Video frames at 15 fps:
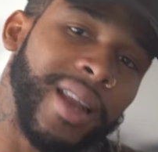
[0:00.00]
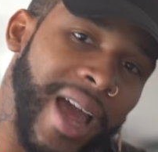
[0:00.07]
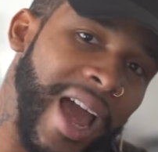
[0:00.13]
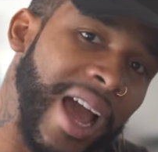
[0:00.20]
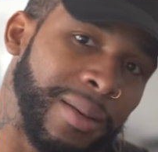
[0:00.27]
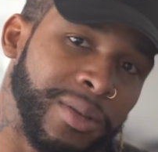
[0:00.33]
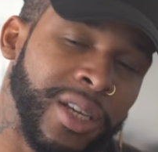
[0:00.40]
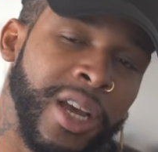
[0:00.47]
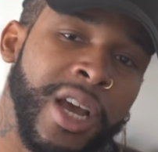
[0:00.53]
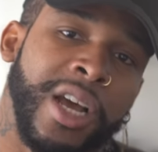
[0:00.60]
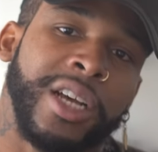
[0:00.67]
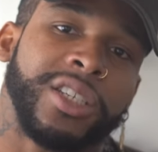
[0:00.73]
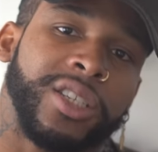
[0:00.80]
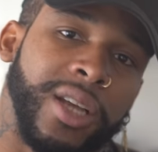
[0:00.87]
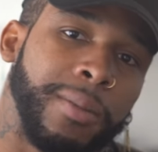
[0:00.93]
Labs
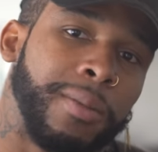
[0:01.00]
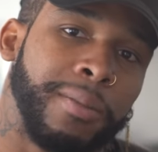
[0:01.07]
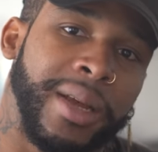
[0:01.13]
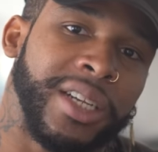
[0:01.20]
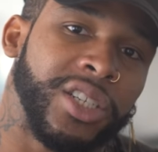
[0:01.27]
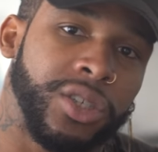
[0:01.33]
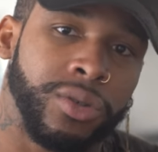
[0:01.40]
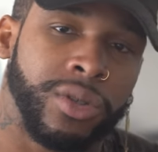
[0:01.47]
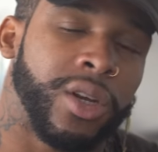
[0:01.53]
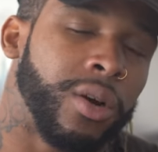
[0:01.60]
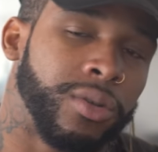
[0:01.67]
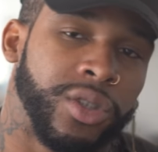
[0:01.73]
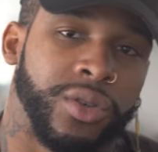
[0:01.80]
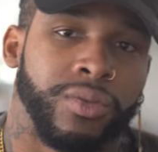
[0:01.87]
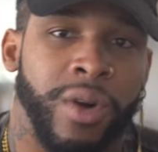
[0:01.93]
supplements, use
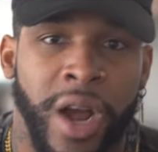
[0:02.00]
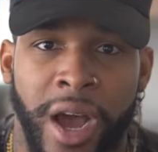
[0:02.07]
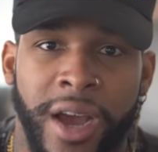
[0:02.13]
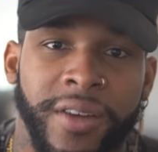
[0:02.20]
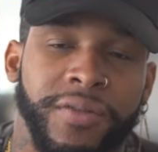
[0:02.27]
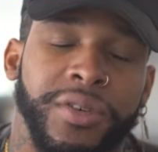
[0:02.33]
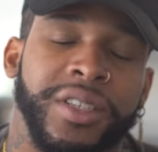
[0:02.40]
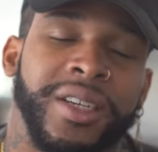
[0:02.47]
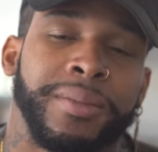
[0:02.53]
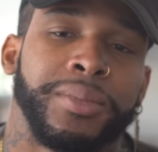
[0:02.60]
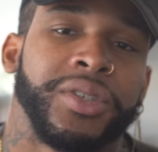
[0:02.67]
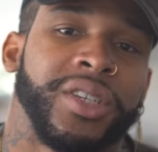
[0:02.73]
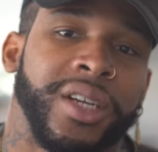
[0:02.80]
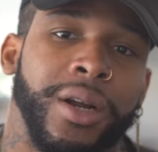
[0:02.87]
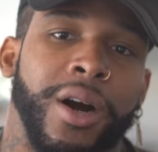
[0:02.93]
code TERON for
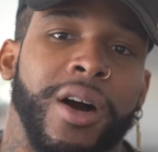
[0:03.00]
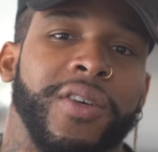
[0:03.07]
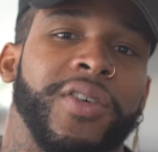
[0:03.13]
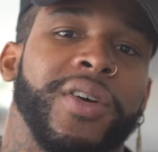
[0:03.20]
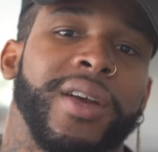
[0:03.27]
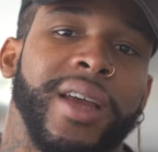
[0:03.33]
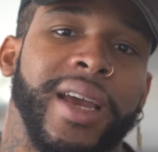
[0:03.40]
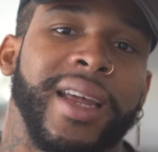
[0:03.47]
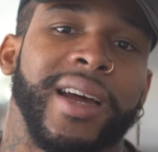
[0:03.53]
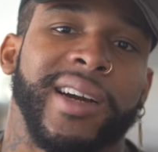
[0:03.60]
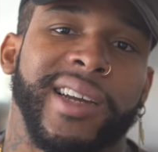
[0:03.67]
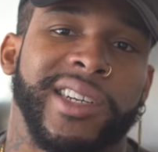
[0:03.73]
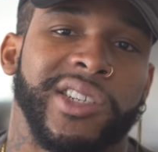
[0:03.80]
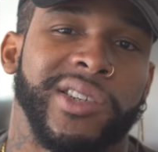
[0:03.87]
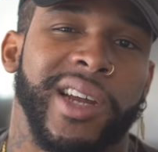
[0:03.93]
10% off, and I'll
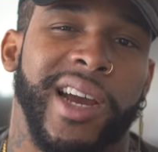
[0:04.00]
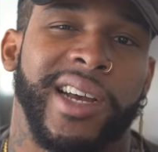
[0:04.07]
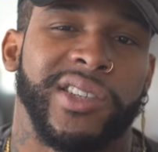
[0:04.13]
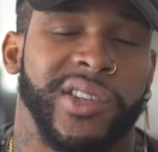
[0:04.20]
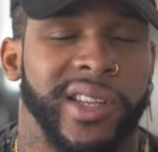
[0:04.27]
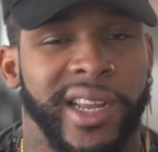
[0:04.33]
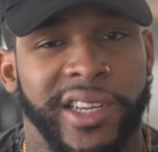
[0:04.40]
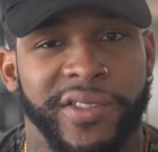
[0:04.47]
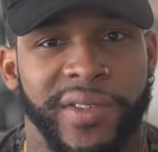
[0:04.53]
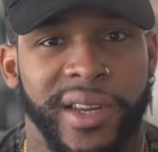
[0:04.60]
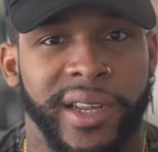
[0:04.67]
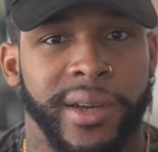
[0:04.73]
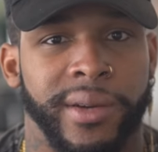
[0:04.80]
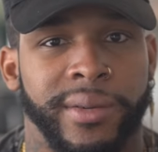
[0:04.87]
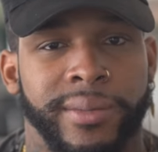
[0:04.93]
catch you guys on the next
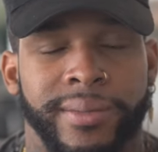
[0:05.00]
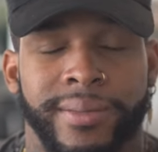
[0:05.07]
video.